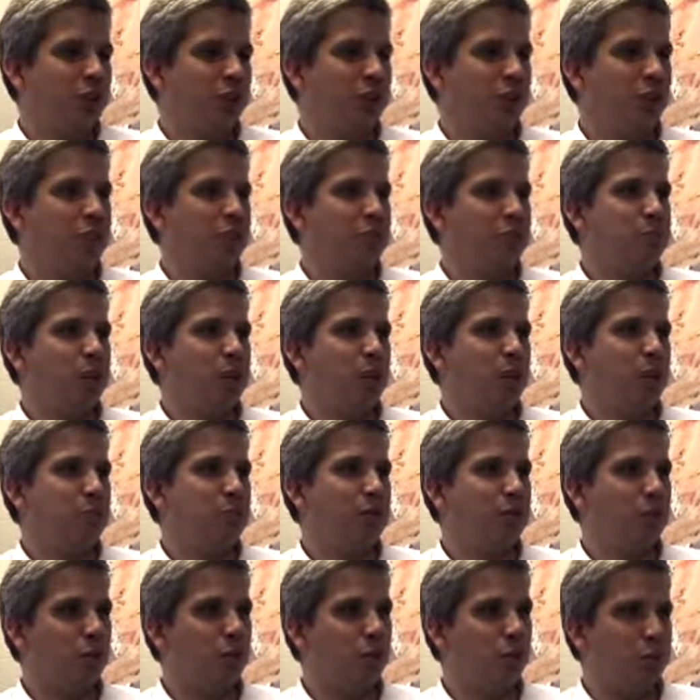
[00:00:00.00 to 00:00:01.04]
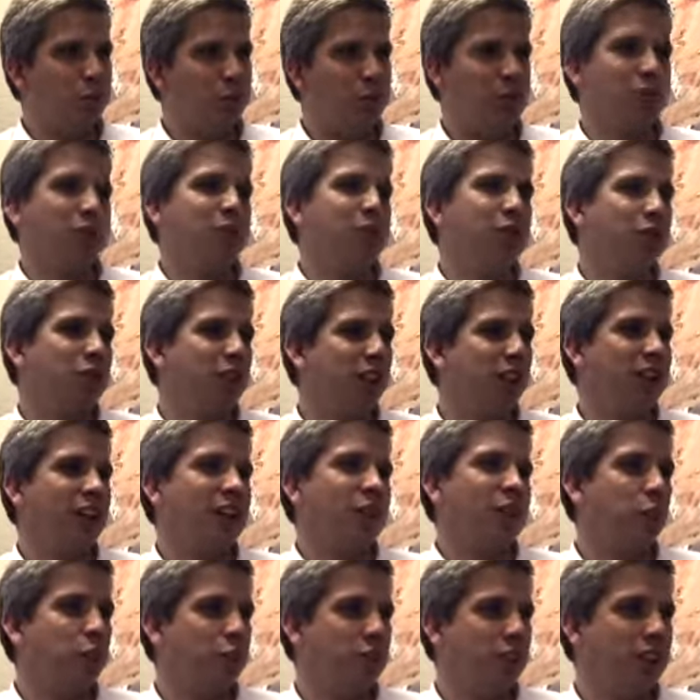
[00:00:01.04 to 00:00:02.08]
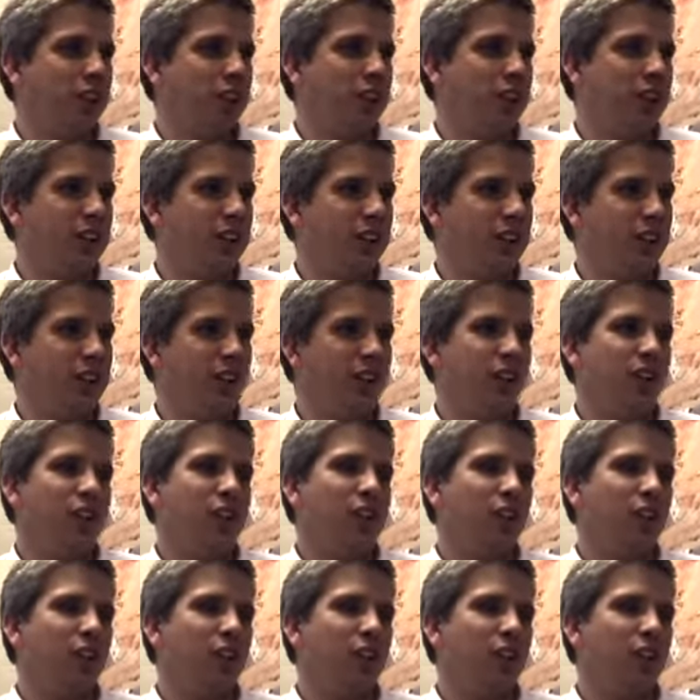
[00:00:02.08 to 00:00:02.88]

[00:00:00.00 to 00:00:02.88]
green power for both cooking and water heating,